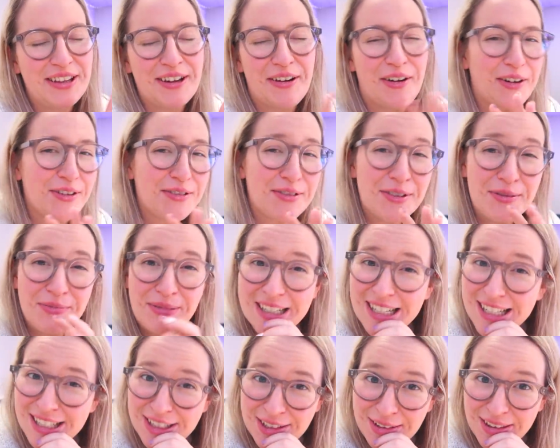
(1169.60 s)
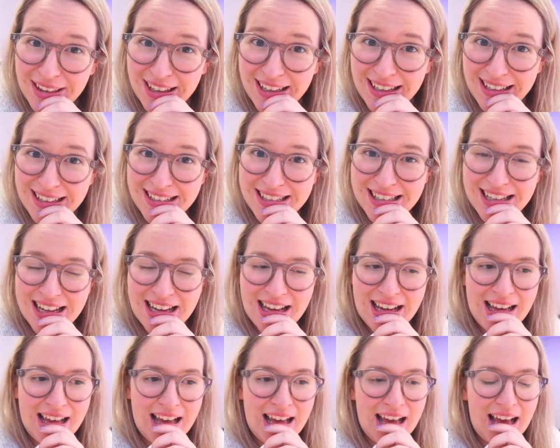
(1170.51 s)
the order in which I do things
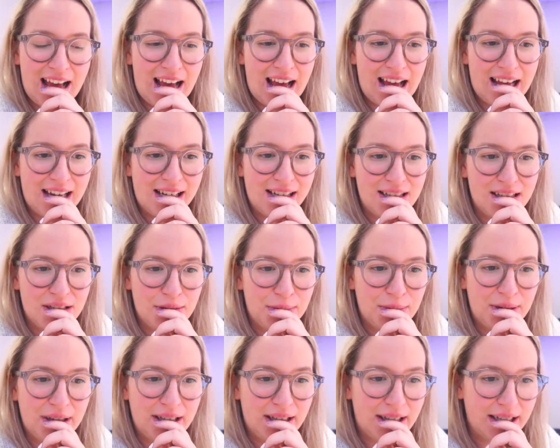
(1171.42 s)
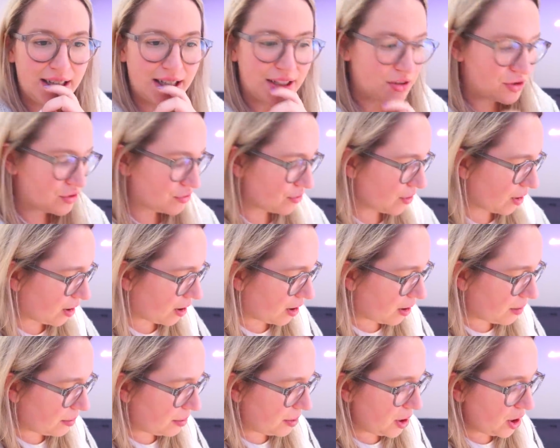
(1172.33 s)
and with click and
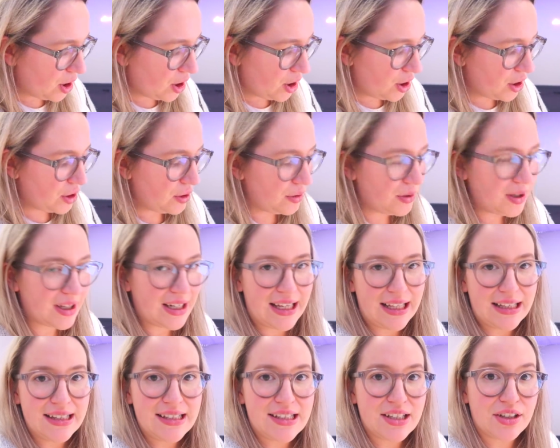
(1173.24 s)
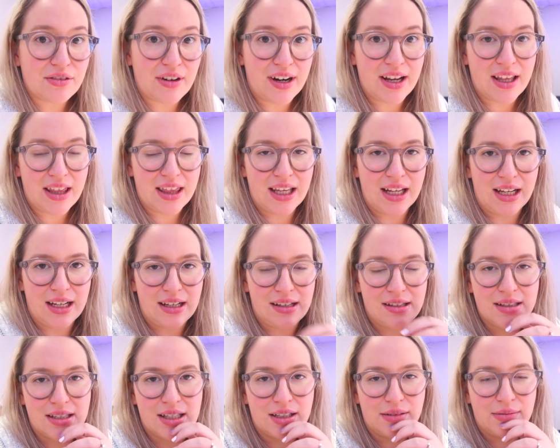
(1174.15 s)
drop you can integrate
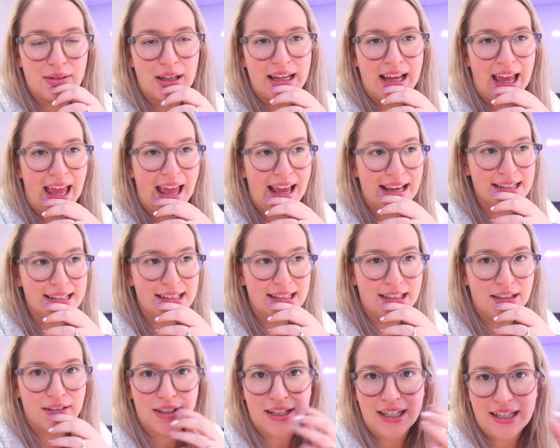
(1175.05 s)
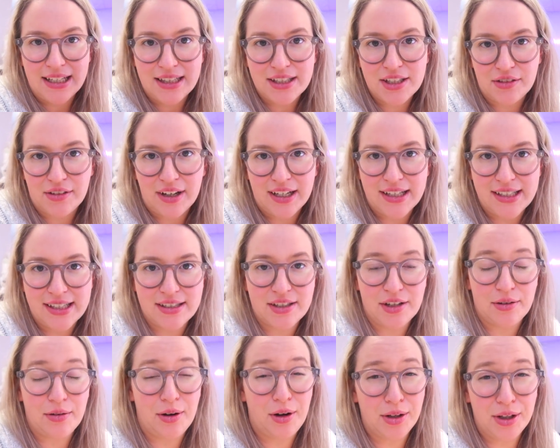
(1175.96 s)
things so like Etsy you can integrate it
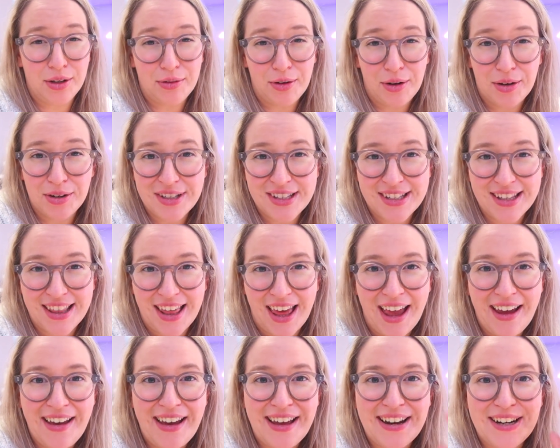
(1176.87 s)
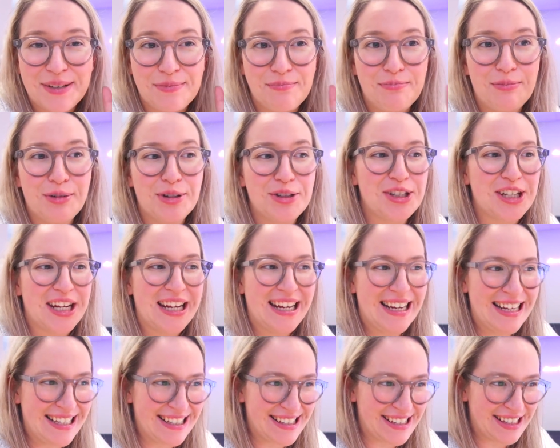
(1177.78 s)
so all your orders are there and it's much
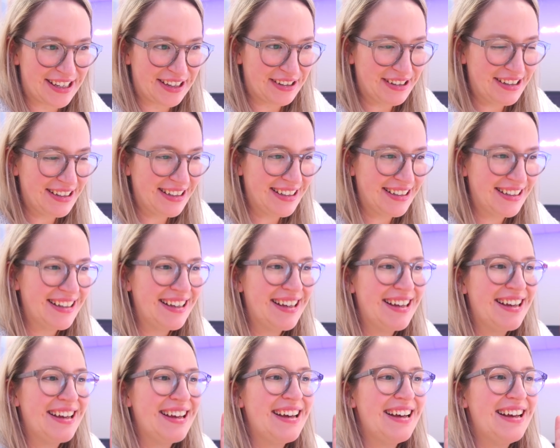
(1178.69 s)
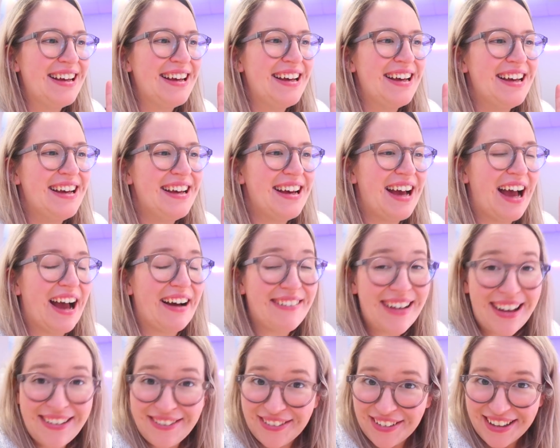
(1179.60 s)
easier
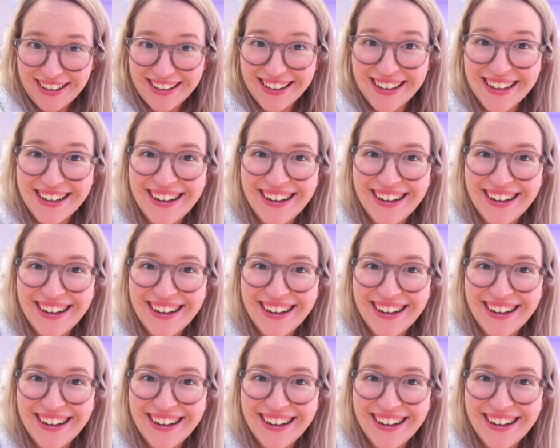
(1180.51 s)
However,